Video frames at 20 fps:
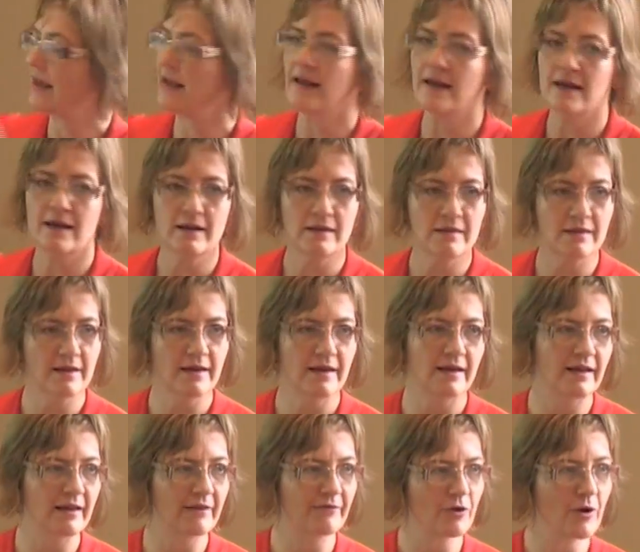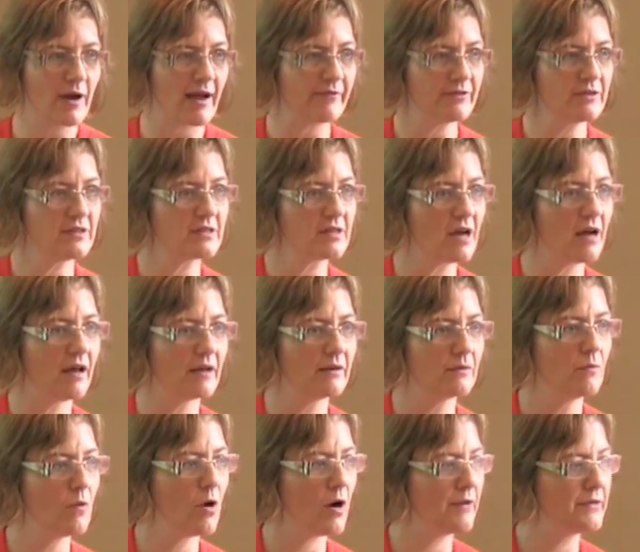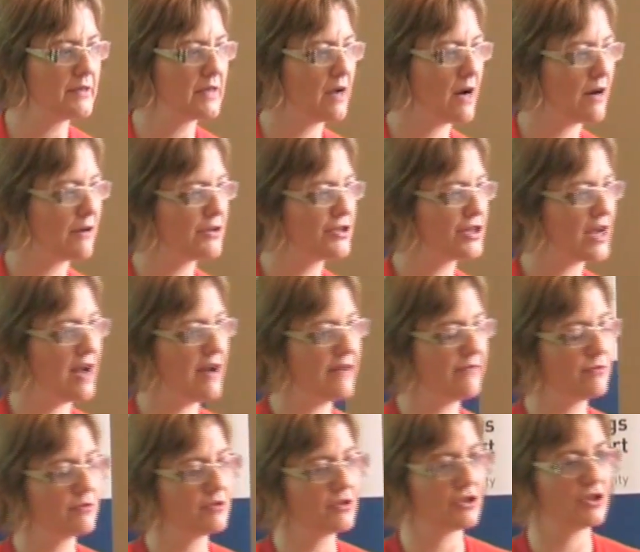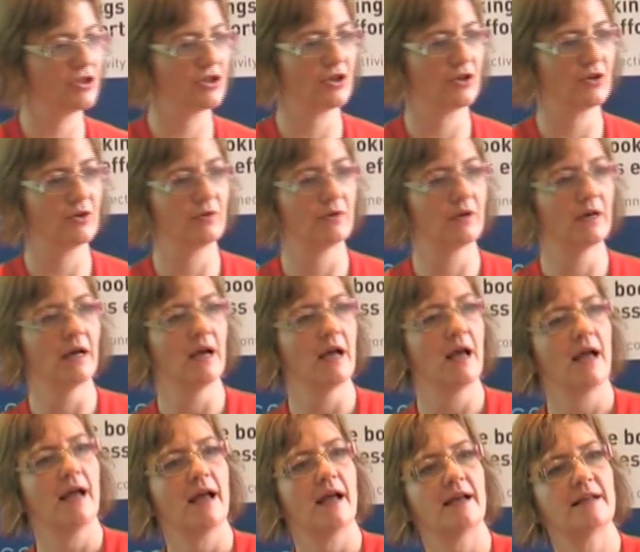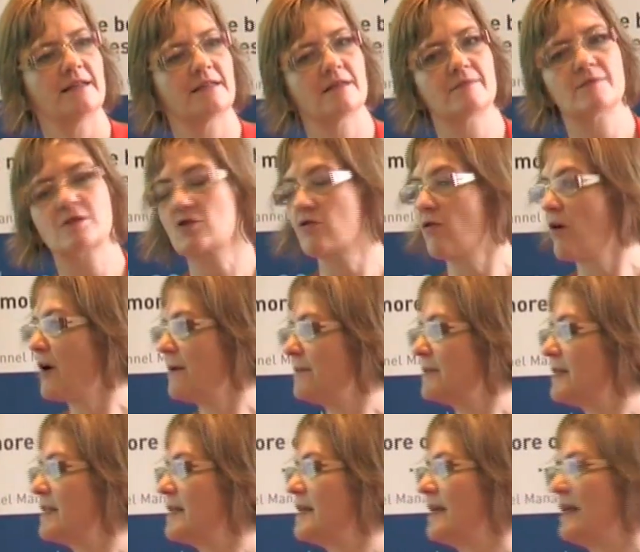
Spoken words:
key thing, if you haven't done, what I would encourage everyone to do is subscribe to